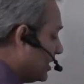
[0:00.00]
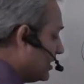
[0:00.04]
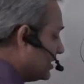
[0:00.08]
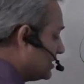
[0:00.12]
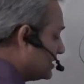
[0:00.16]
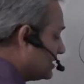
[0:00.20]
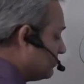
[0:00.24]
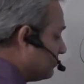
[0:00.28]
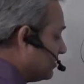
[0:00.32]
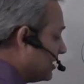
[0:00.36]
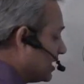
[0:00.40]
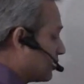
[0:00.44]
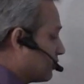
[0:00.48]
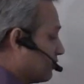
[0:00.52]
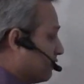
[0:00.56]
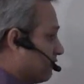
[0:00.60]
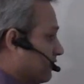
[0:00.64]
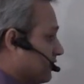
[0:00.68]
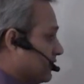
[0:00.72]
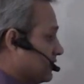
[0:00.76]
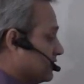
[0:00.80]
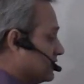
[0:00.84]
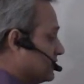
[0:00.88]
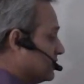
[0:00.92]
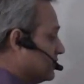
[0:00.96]
here is a
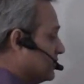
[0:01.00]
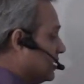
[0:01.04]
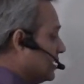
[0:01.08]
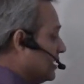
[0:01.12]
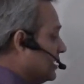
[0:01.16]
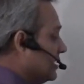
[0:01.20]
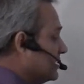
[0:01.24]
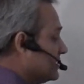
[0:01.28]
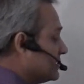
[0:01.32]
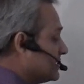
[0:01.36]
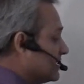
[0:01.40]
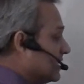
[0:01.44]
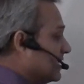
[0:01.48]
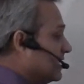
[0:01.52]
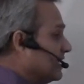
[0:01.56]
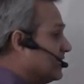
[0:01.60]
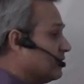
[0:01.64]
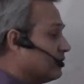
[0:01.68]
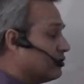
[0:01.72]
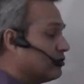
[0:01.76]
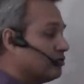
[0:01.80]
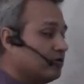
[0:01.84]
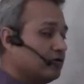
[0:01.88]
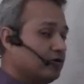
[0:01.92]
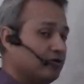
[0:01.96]
macrophage he's the
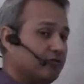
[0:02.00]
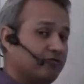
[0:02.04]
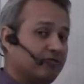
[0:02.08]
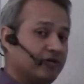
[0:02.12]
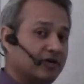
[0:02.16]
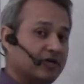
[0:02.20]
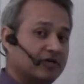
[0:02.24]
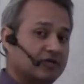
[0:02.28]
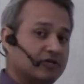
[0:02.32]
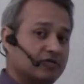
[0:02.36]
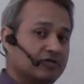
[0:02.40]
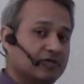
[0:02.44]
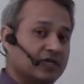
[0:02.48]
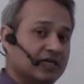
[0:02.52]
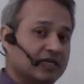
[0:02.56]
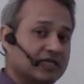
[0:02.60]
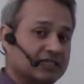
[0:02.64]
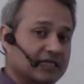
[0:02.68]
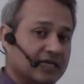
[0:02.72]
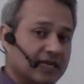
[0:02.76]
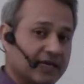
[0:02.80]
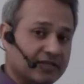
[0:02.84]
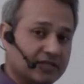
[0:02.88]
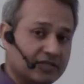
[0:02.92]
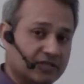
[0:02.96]
hero of our
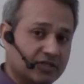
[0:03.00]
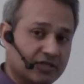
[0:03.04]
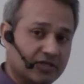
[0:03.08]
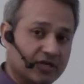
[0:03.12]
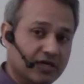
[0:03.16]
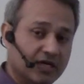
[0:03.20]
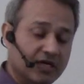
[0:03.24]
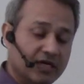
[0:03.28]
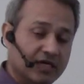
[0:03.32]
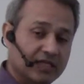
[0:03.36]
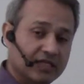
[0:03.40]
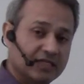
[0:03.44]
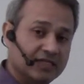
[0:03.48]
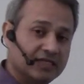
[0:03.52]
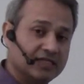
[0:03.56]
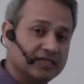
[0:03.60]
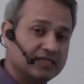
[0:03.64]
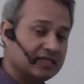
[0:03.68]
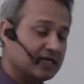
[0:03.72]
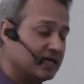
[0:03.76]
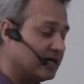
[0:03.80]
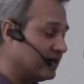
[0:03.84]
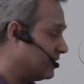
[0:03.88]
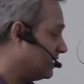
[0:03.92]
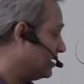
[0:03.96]
today's lecture
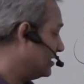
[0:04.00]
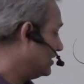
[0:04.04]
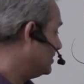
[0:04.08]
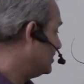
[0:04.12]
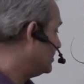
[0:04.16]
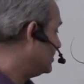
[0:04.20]
this guy